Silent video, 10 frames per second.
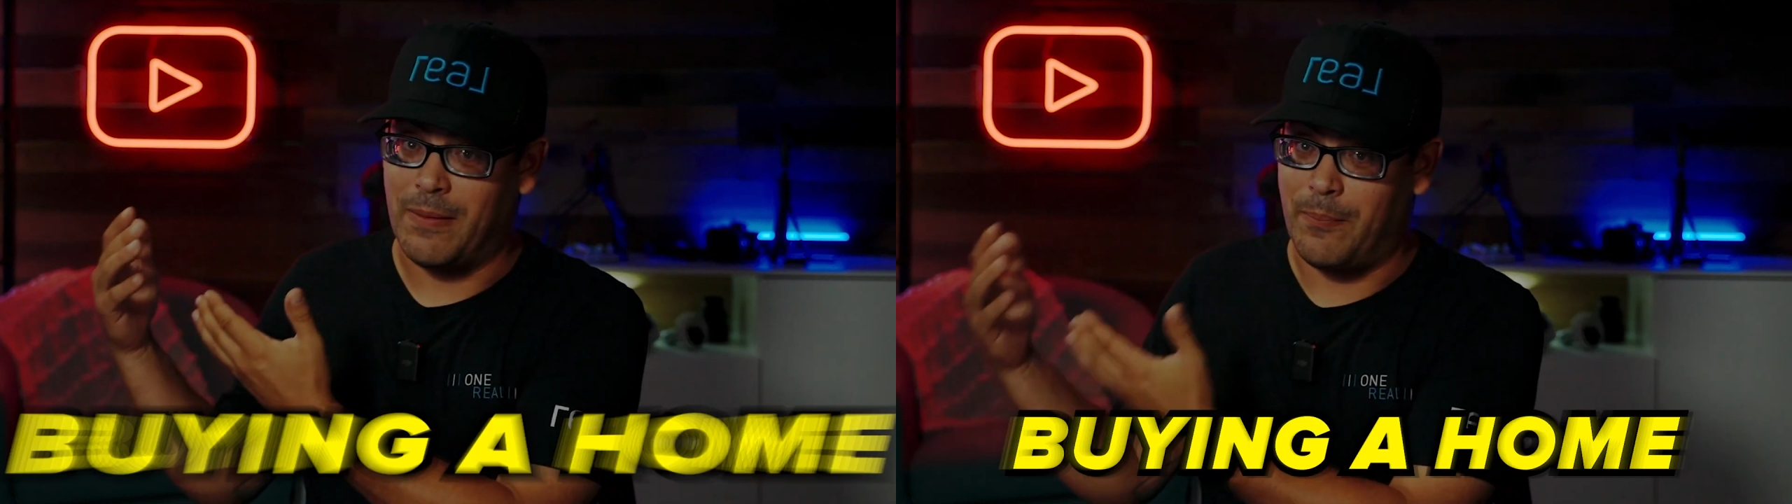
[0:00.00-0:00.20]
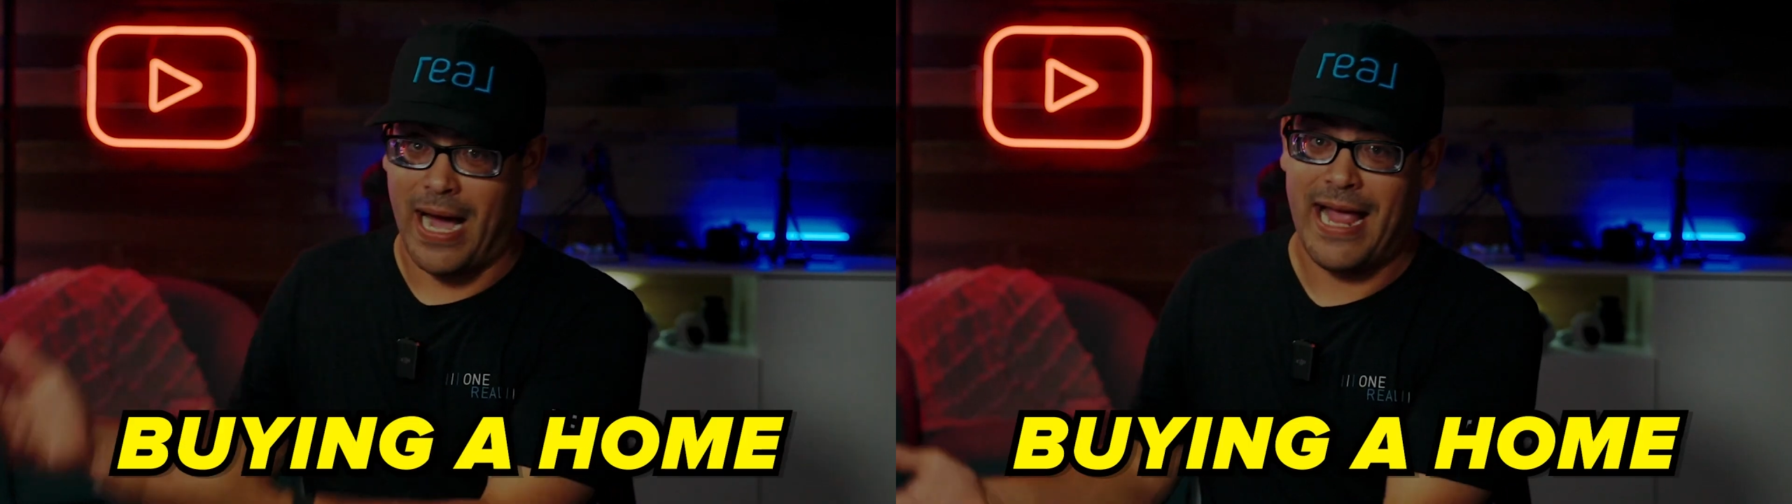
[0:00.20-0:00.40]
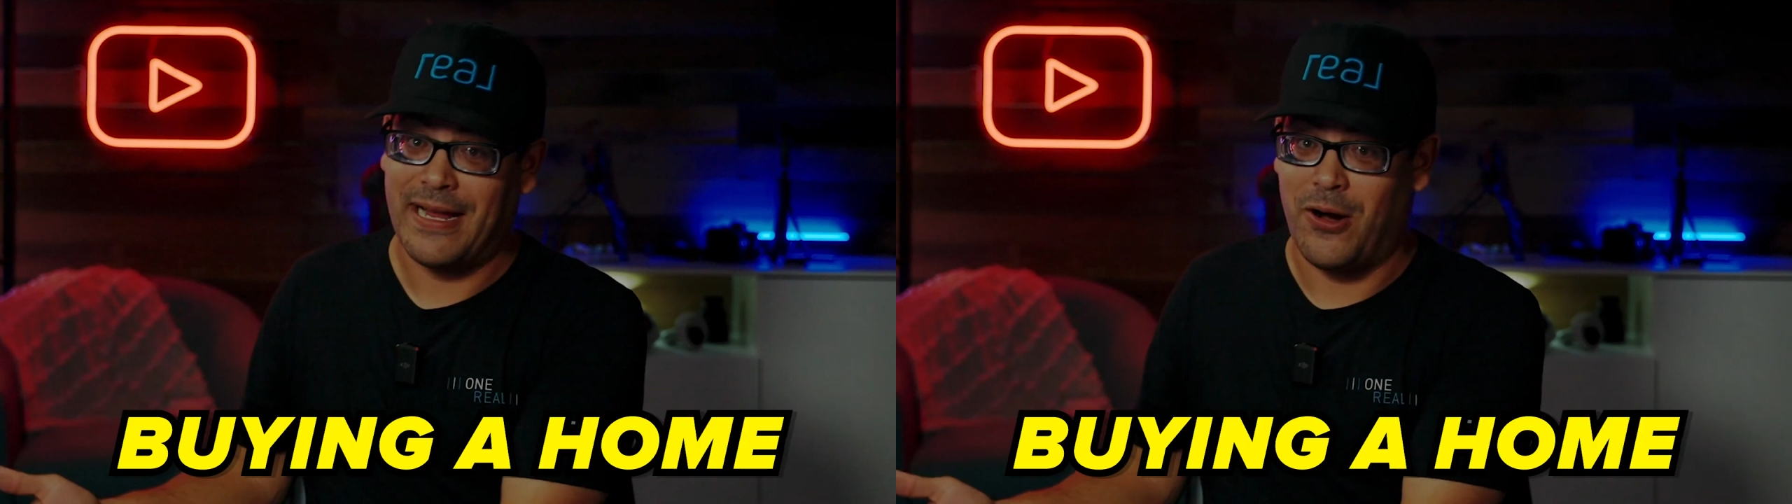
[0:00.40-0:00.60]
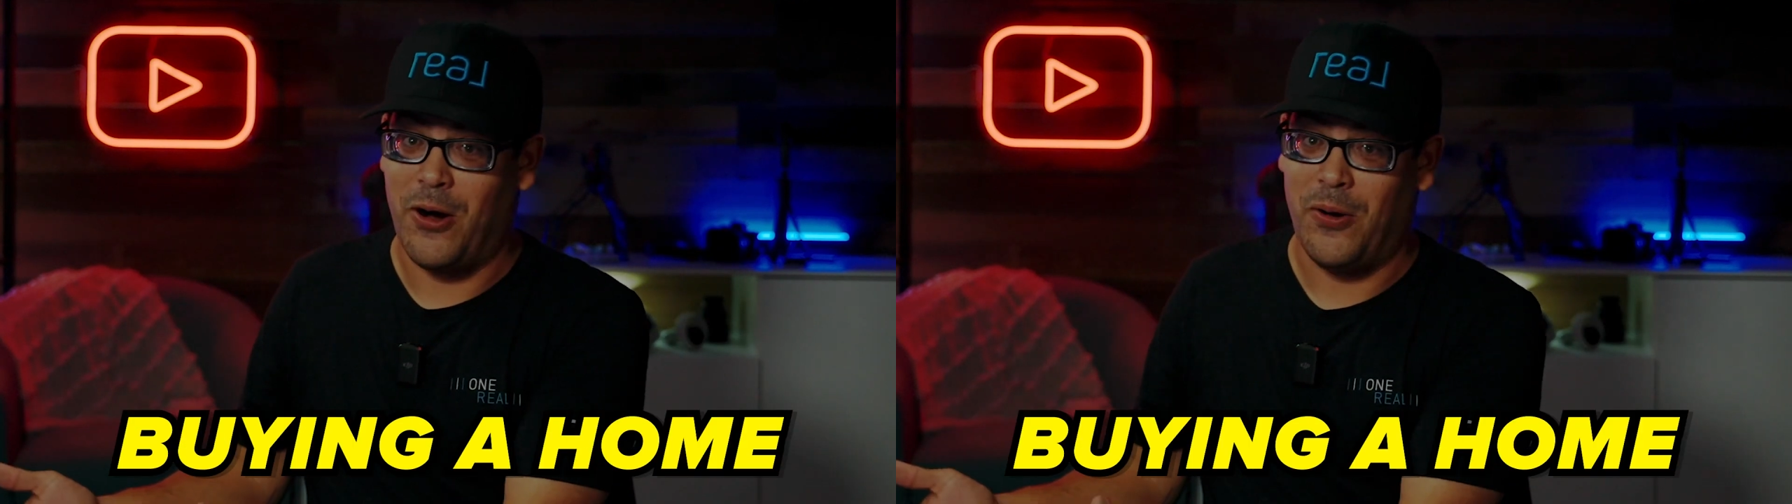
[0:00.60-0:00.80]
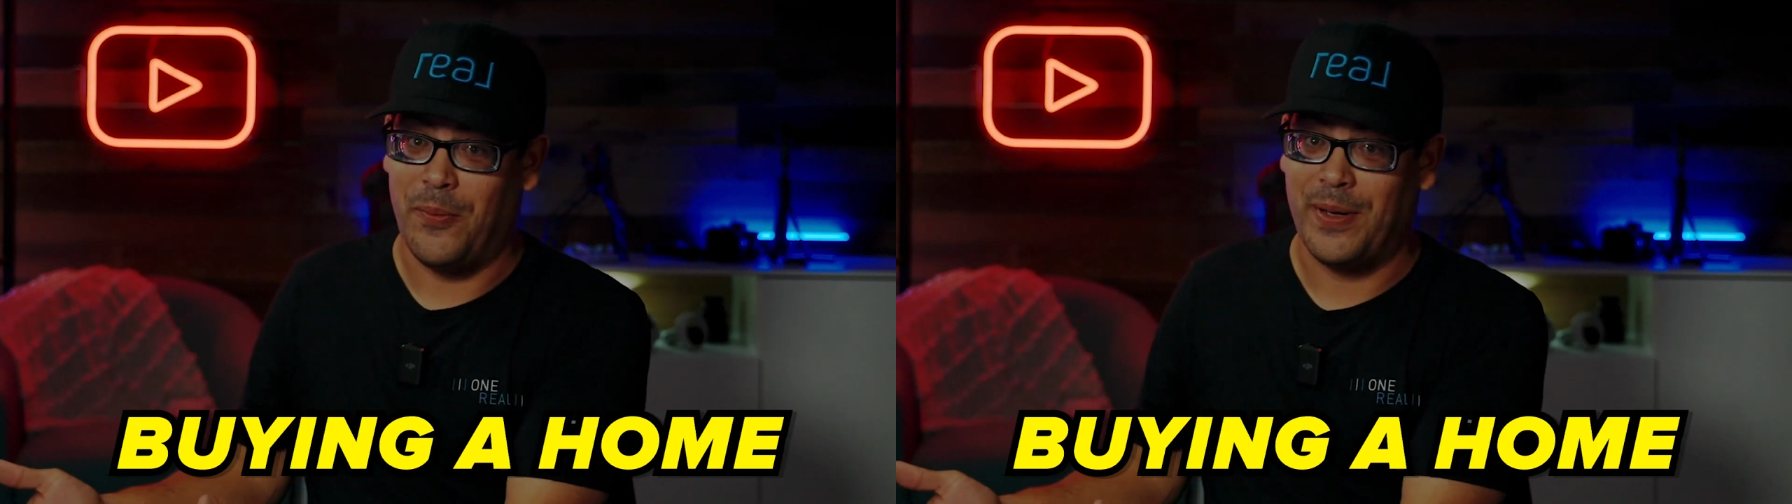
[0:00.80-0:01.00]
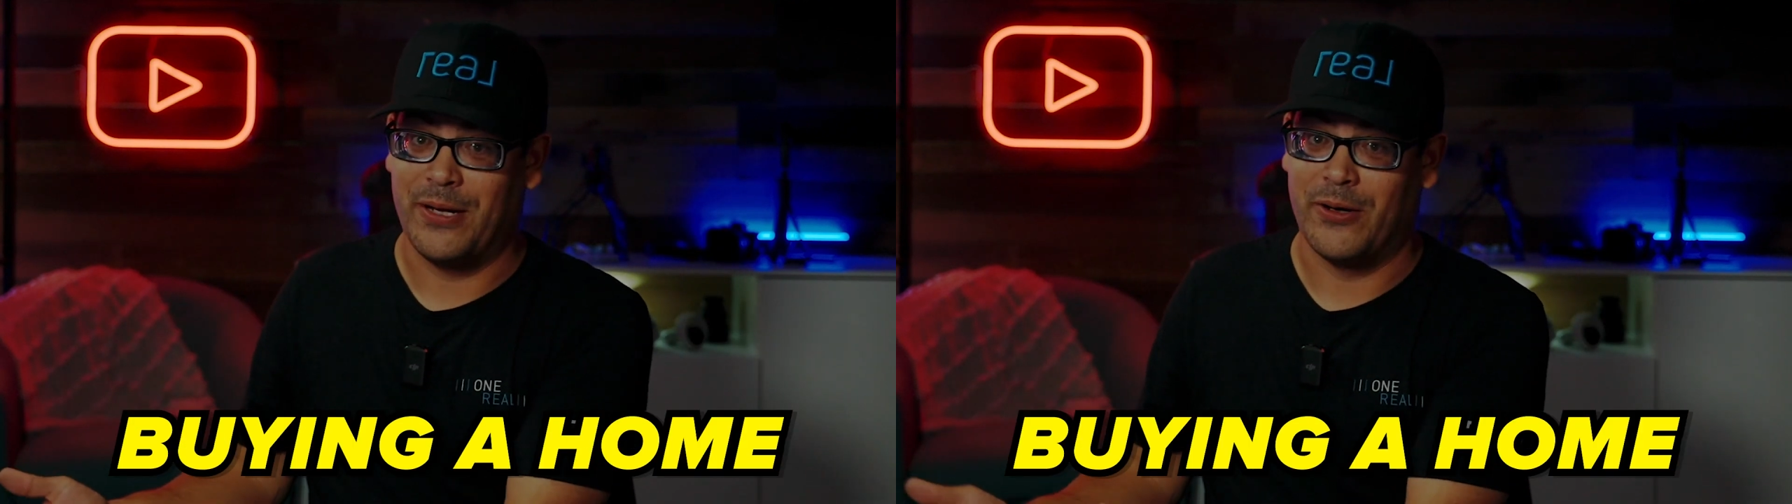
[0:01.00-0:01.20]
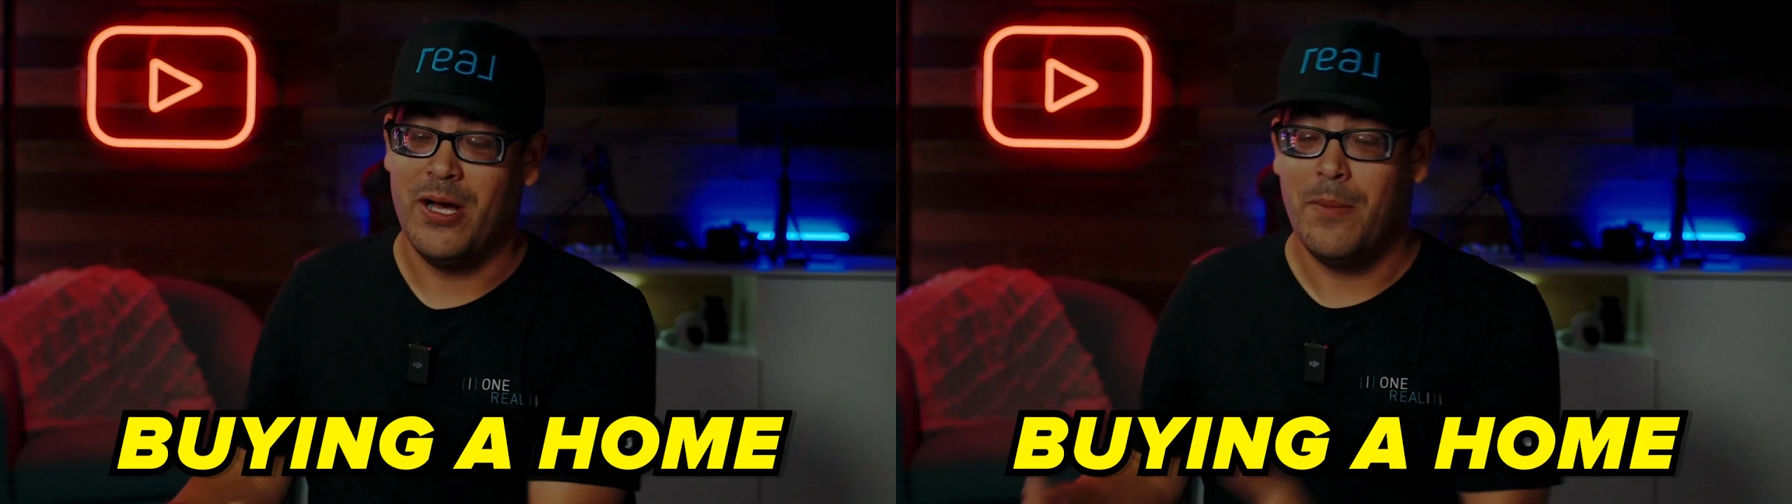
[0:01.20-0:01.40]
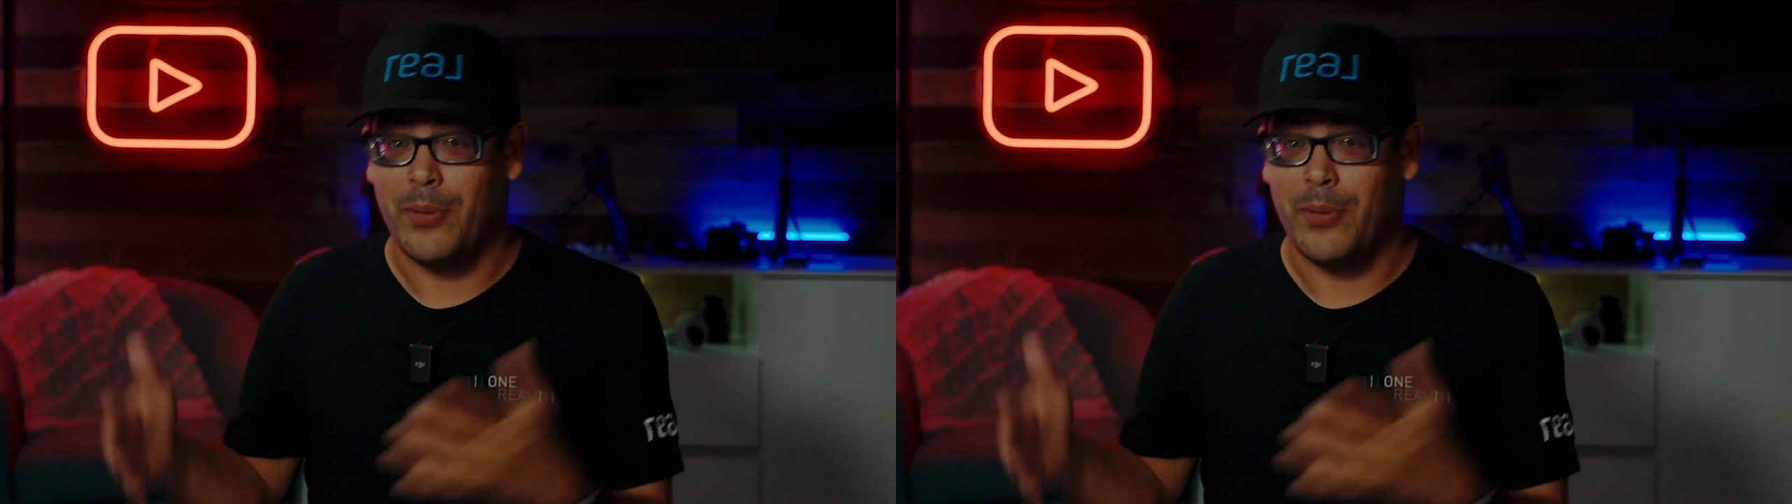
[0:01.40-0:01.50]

buying a home here.